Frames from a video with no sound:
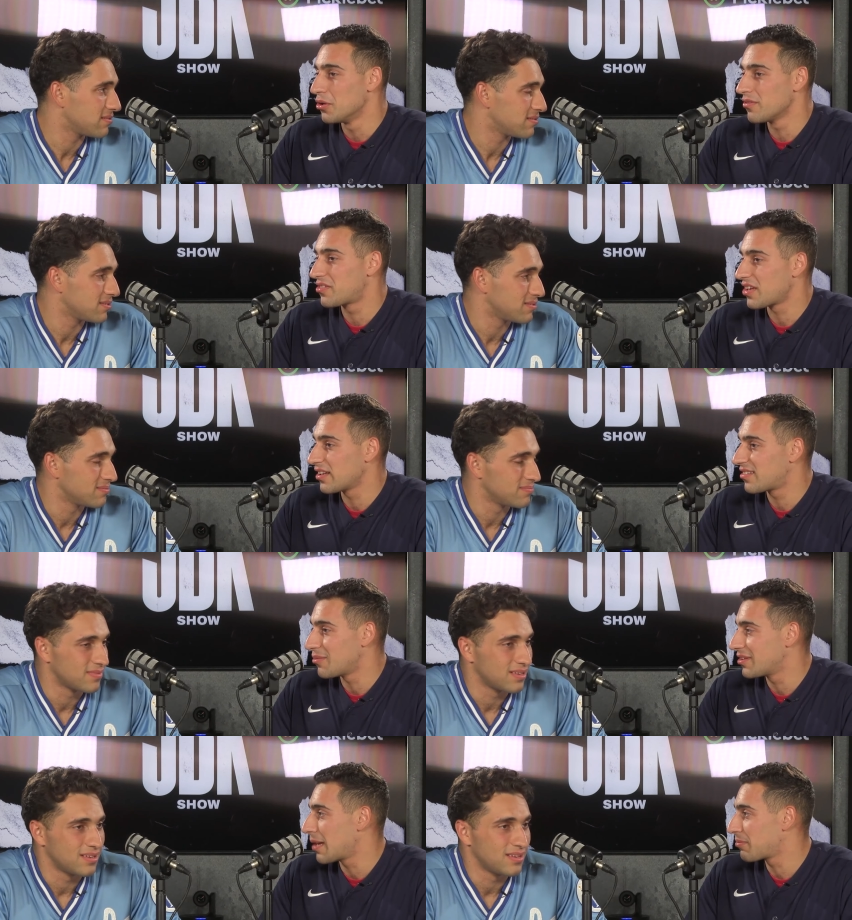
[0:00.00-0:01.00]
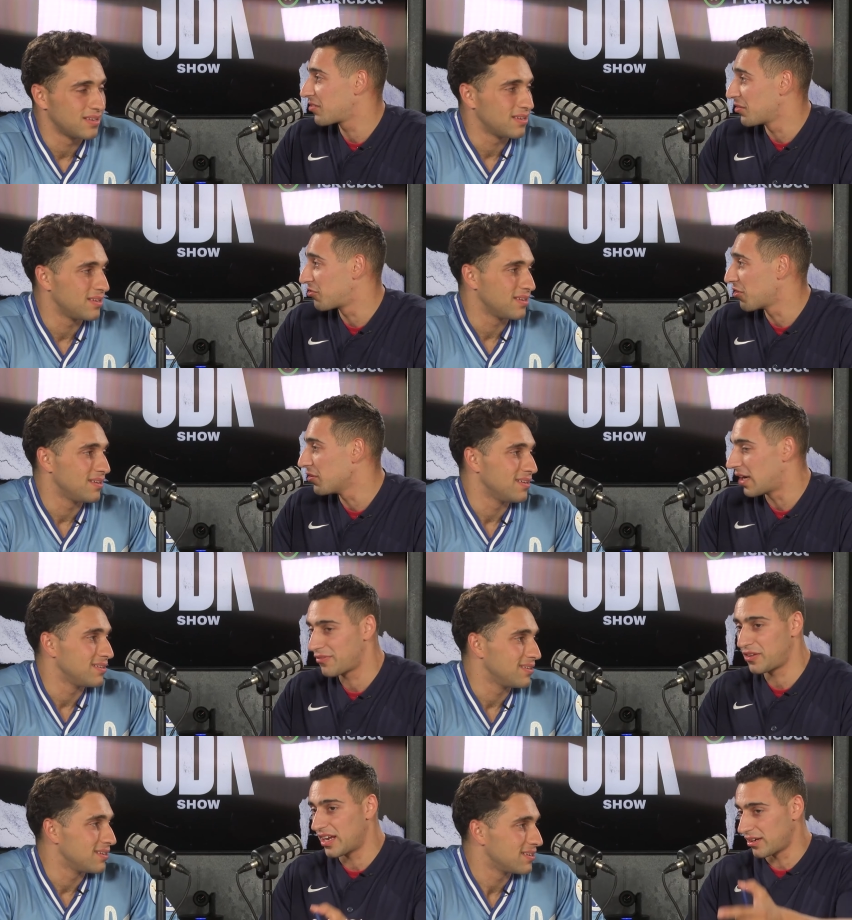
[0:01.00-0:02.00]
Speaker 1: All of a sudden, someone taps us on the shoulder
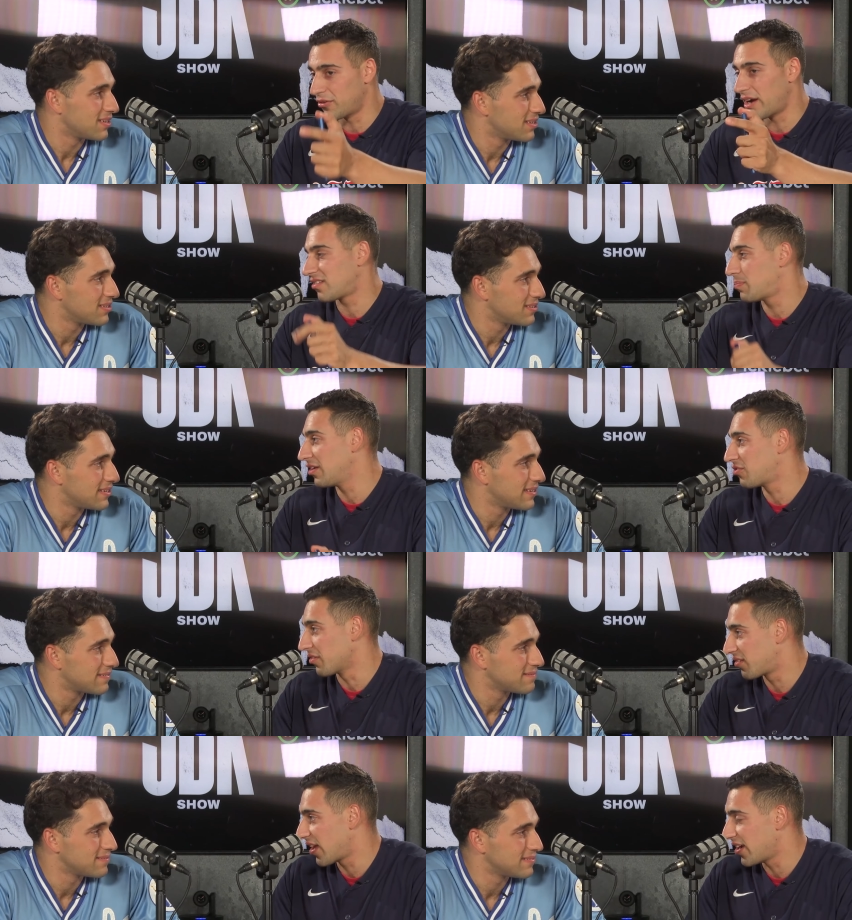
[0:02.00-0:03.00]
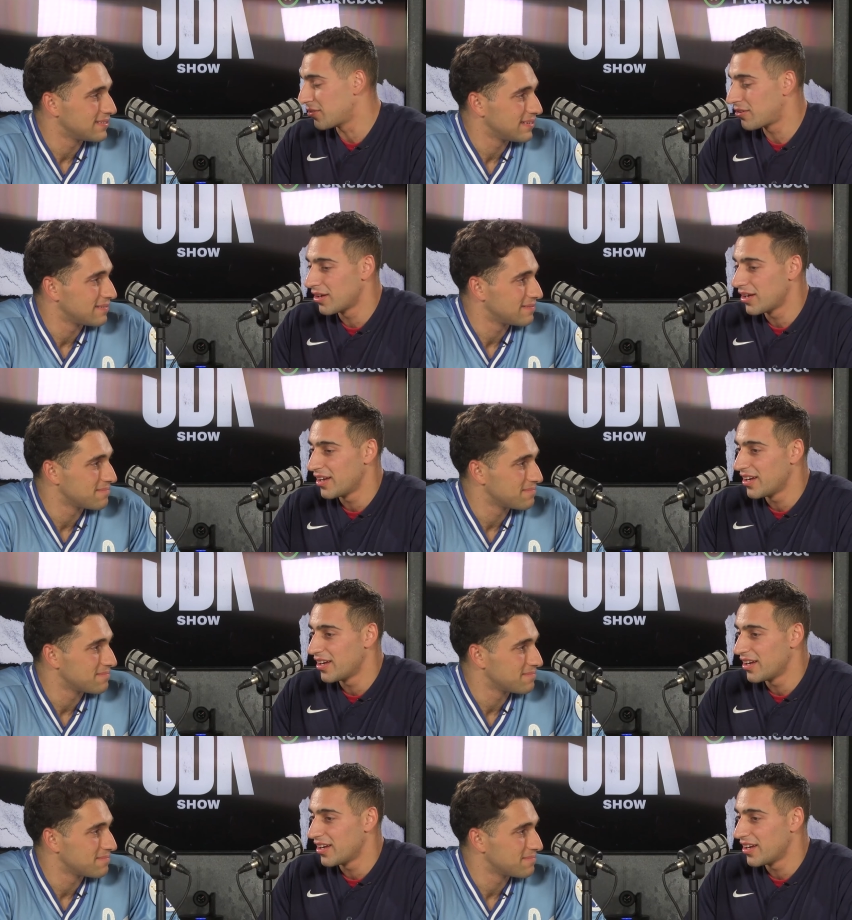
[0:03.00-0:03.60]
after he had a great speech on stage